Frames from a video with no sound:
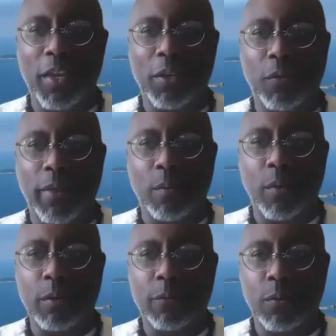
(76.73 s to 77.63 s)
Thank you for
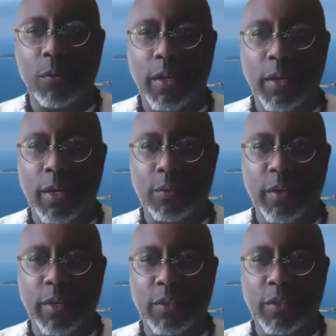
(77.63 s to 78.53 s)
that wonderful
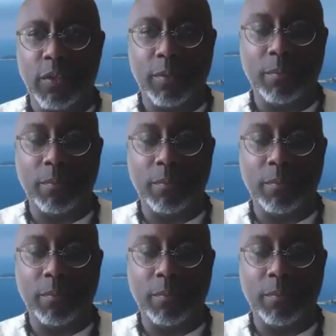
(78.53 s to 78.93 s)
introduction.